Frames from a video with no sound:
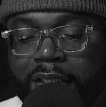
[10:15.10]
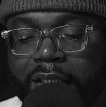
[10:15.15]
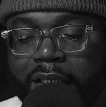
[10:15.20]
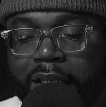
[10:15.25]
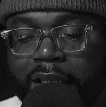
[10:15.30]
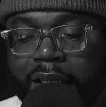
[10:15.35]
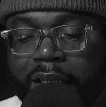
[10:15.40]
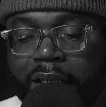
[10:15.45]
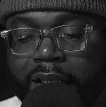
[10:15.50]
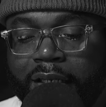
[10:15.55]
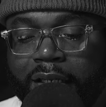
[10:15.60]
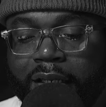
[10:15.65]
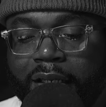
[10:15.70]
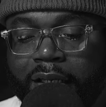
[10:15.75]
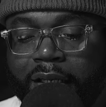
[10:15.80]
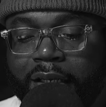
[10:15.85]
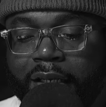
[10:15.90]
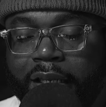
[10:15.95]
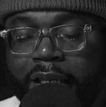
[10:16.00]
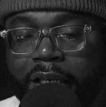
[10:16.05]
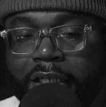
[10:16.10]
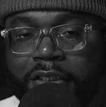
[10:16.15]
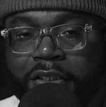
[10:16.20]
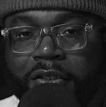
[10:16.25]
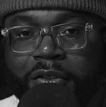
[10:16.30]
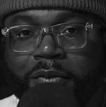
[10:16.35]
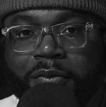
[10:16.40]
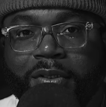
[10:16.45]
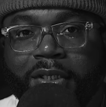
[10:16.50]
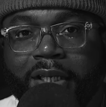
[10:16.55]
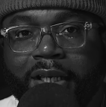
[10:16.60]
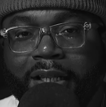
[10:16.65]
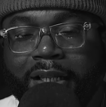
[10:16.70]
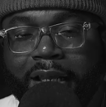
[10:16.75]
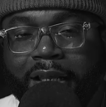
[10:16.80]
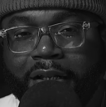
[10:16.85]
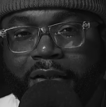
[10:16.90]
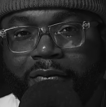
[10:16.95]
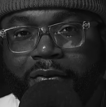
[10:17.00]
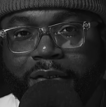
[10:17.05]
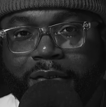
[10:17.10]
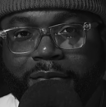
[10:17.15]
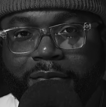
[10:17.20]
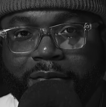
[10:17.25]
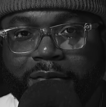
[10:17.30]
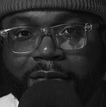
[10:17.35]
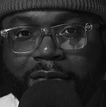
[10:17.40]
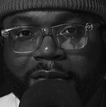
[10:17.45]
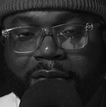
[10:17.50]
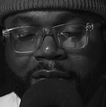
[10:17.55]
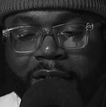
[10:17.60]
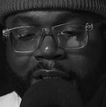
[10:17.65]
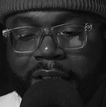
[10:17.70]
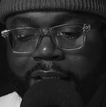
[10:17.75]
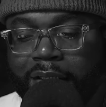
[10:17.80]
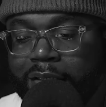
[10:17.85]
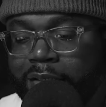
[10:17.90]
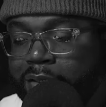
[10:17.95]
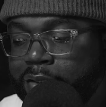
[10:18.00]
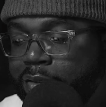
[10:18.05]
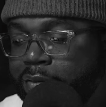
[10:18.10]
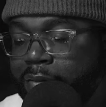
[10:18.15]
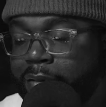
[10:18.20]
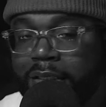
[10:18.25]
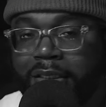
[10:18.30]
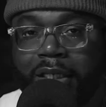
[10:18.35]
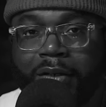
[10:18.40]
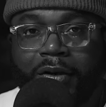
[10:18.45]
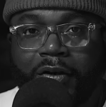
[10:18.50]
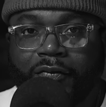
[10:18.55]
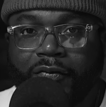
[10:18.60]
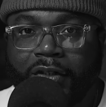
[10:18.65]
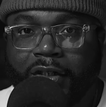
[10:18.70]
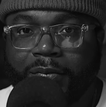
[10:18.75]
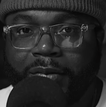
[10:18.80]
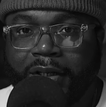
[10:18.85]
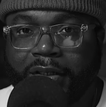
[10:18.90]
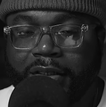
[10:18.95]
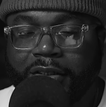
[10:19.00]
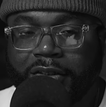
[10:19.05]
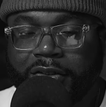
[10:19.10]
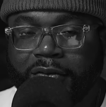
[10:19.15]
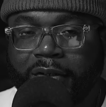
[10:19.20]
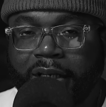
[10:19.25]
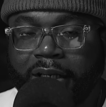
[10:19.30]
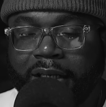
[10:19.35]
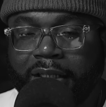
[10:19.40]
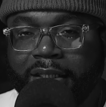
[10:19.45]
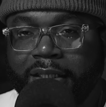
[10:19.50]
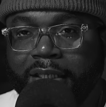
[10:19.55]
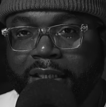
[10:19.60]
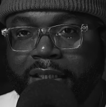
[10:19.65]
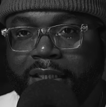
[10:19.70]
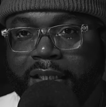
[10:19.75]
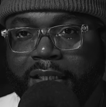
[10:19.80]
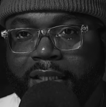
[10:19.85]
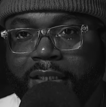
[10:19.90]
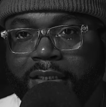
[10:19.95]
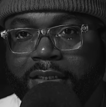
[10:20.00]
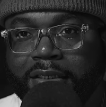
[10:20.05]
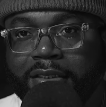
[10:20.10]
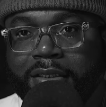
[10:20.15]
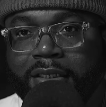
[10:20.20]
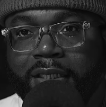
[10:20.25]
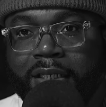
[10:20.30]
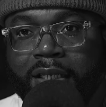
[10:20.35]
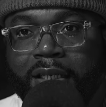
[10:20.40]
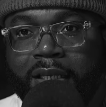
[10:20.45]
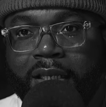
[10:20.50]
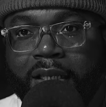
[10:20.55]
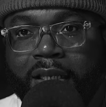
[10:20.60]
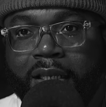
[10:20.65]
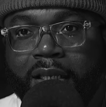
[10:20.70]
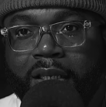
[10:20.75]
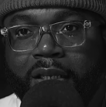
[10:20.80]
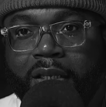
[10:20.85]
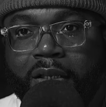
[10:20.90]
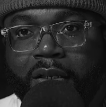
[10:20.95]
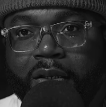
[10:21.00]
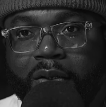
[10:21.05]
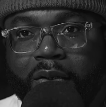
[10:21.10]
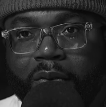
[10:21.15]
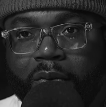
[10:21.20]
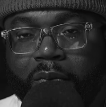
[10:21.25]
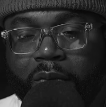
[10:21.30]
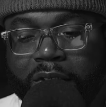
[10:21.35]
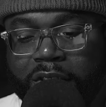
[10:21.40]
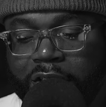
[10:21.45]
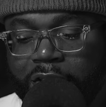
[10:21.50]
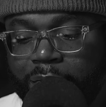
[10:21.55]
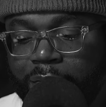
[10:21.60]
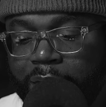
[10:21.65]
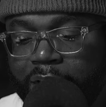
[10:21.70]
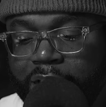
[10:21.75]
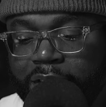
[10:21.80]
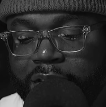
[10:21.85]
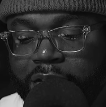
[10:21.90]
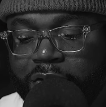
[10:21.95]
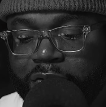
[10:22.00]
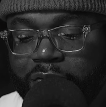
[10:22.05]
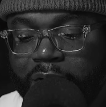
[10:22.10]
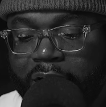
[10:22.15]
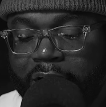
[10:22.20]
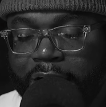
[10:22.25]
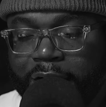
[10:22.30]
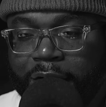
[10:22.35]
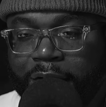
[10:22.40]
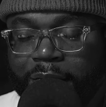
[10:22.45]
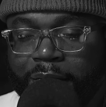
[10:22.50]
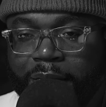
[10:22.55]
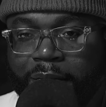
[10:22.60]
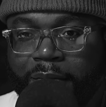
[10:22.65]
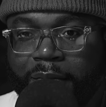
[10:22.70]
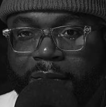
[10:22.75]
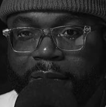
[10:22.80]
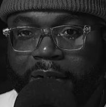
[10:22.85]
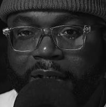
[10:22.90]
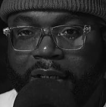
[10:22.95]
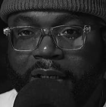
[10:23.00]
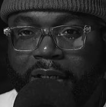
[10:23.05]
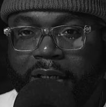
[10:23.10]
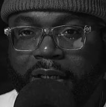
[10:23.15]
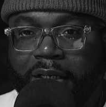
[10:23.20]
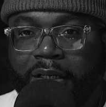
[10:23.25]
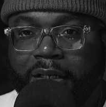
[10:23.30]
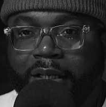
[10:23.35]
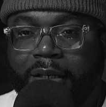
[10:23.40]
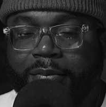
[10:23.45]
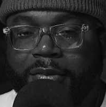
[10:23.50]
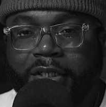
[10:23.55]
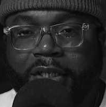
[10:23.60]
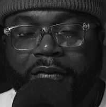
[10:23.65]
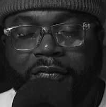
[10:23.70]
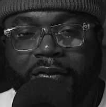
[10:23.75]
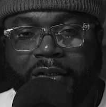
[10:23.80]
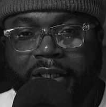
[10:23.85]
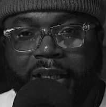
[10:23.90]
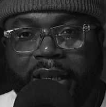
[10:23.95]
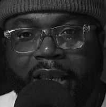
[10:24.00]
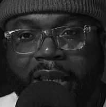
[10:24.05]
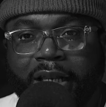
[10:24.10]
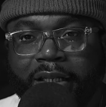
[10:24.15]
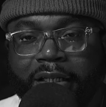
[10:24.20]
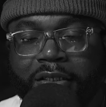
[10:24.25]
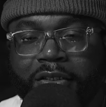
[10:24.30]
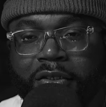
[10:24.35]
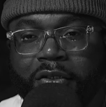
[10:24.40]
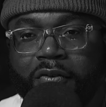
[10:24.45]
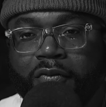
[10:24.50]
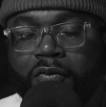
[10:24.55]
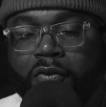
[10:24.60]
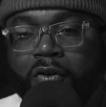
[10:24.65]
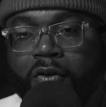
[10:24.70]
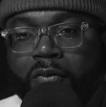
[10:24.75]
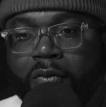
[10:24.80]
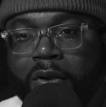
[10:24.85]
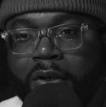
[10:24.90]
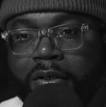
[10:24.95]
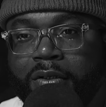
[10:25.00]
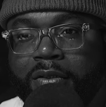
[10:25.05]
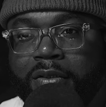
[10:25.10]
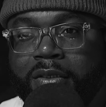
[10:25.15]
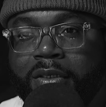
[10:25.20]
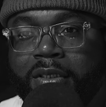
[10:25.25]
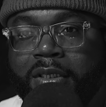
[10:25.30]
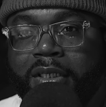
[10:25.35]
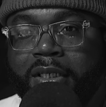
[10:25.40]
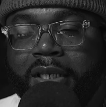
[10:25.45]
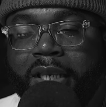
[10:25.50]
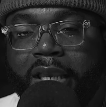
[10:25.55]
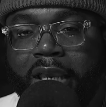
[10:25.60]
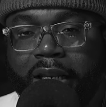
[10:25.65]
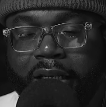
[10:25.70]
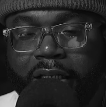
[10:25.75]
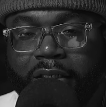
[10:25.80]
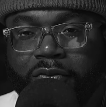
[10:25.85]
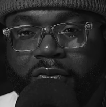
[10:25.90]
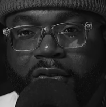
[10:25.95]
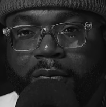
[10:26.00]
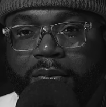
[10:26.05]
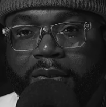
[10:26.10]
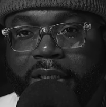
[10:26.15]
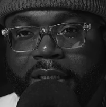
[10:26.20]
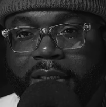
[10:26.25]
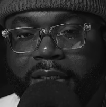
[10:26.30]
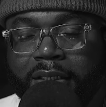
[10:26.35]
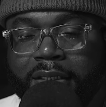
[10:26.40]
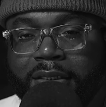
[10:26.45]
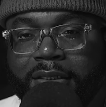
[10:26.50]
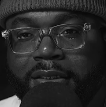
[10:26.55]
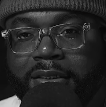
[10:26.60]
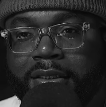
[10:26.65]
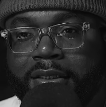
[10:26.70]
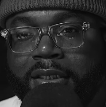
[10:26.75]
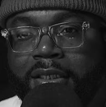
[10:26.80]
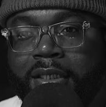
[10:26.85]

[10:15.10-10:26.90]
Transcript: and uh, execute the hell out of it. Okay, that's how I feel about this track. I think that this was an amazing track. Uh, I'm definitely adding it to the forerunner, adding it to a playlist.